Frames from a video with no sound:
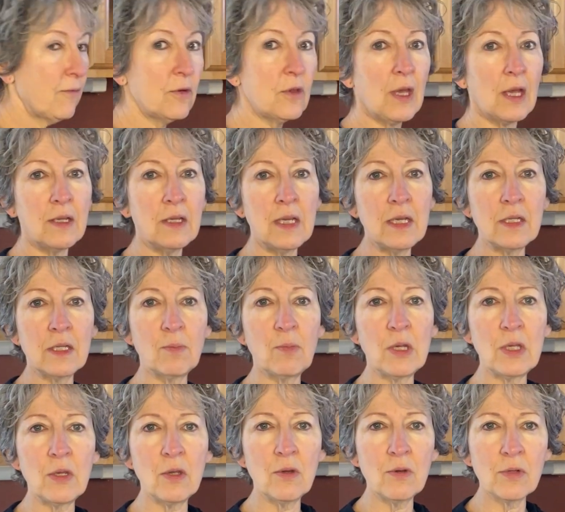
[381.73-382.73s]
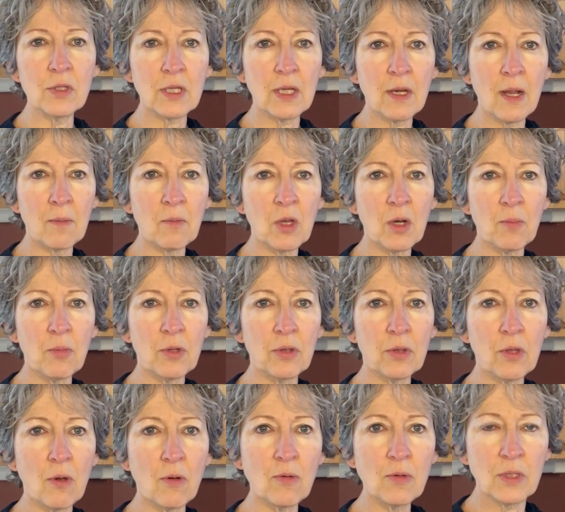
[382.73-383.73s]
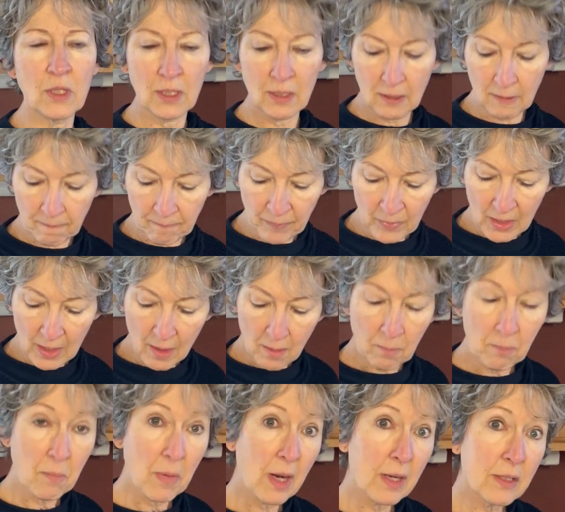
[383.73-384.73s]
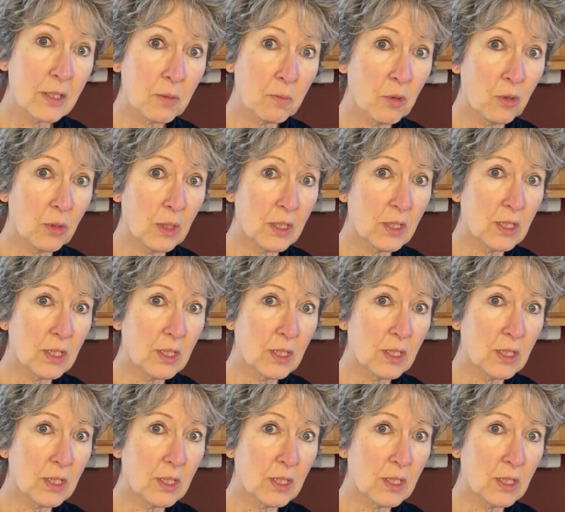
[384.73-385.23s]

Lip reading: that need to be used, and I'm going to put those in my smoothie